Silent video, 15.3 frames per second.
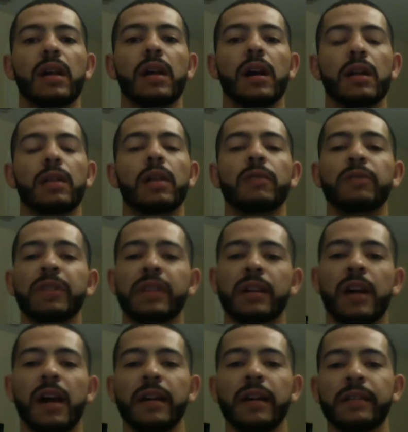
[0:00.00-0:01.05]
Along with
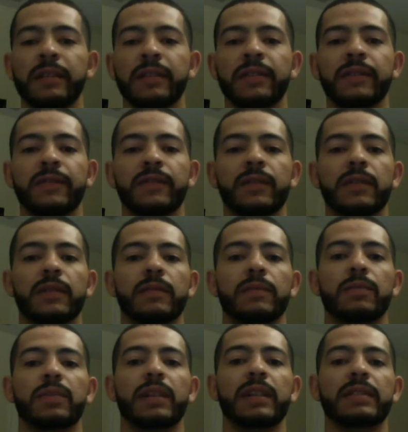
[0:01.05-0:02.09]
cognitive
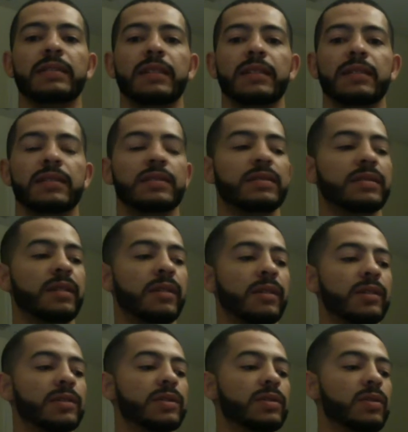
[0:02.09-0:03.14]
play stages, there
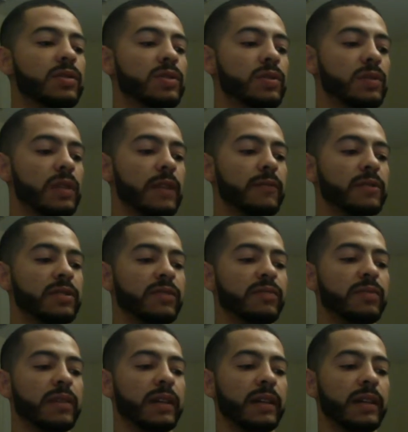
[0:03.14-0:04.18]
are social levels of
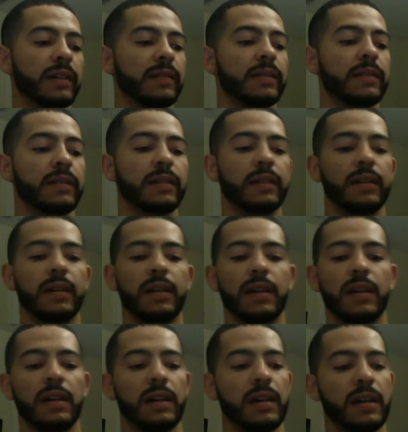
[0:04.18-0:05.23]
play.
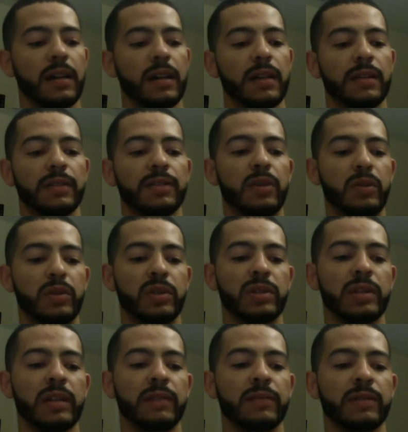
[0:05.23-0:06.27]
The
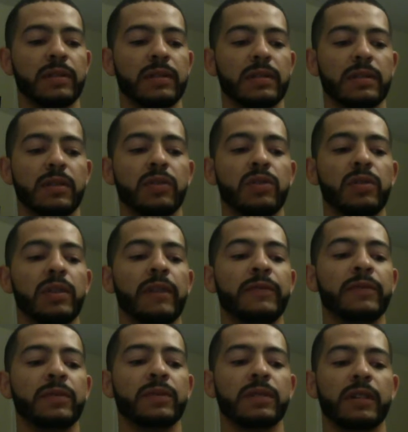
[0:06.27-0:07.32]
social
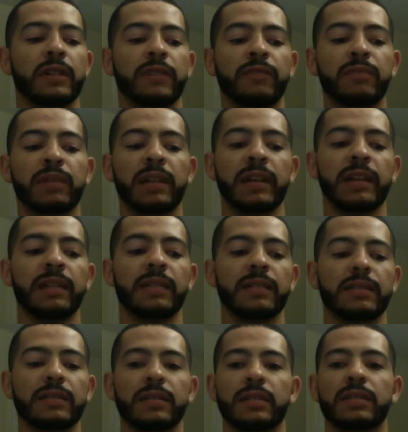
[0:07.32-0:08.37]
levels of play,
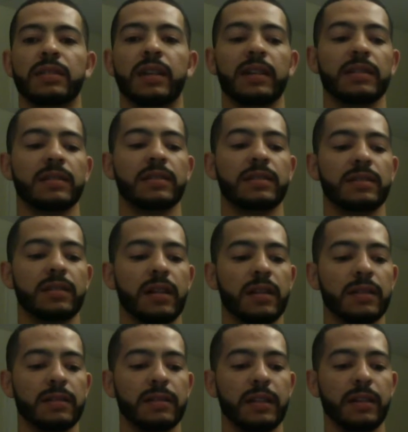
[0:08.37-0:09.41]
such as
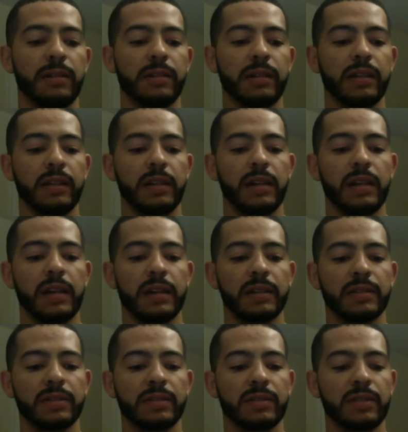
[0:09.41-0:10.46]
solitary and
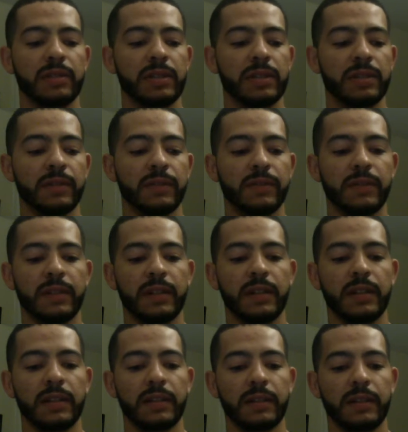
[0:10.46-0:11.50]
associative,
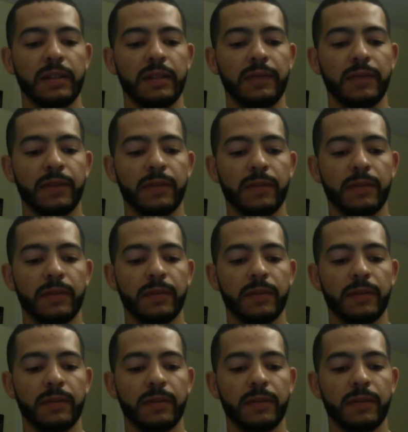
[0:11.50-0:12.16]
differ